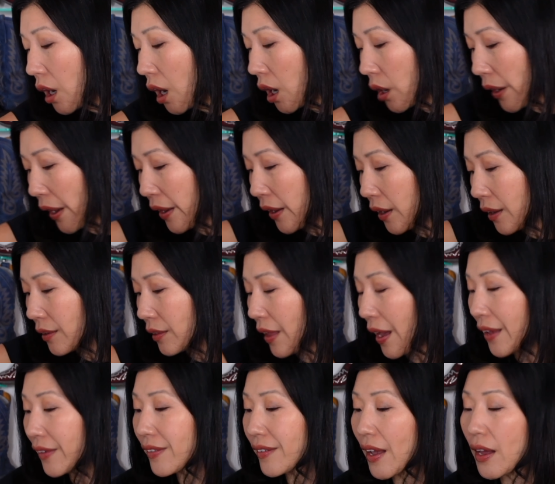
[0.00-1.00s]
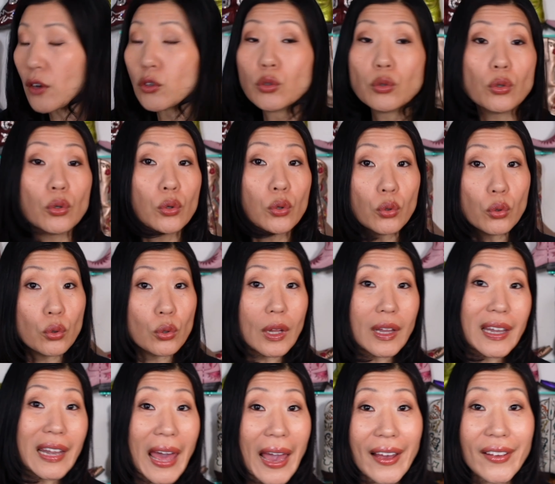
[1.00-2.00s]
Okay, last
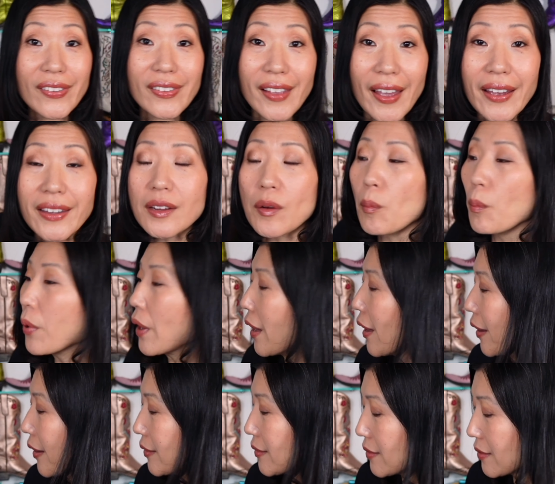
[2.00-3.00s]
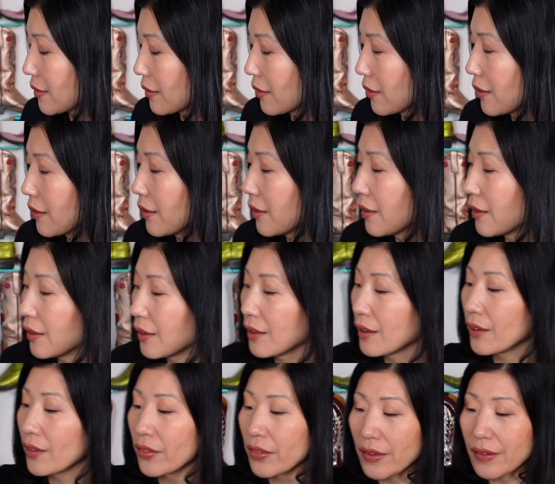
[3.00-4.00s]
item, but
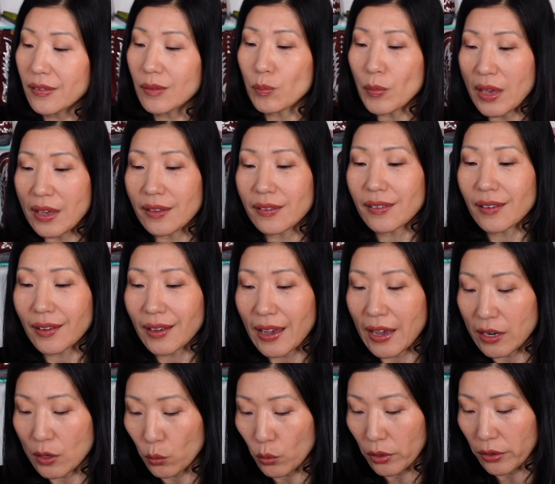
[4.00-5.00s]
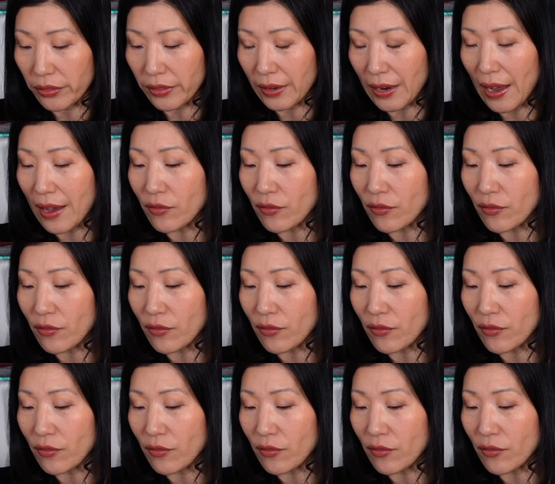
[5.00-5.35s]
this makes it kind of worth it.